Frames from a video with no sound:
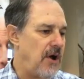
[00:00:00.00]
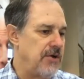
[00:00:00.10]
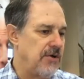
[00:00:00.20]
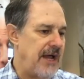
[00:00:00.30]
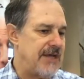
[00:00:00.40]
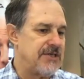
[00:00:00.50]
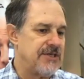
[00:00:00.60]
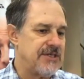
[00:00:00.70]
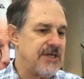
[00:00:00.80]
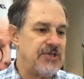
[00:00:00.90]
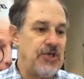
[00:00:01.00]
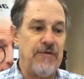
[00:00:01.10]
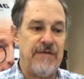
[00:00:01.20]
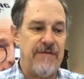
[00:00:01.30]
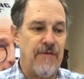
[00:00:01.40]
your glasses that says
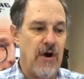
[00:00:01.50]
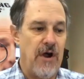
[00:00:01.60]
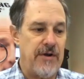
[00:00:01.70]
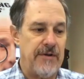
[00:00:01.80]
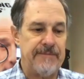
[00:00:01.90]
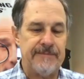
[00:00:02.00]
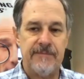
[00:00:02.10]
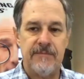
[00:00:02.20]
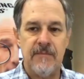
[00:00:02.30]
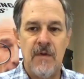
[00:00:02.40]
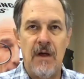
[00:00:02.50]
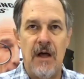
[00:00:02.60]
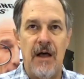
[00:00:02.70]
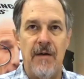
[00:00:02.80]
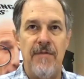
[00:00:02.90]
UV 400.
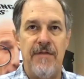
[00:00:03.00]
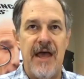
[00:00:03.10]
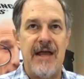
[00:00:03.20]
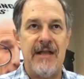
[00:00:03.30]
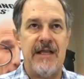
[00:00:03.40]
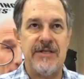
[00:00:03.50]
That is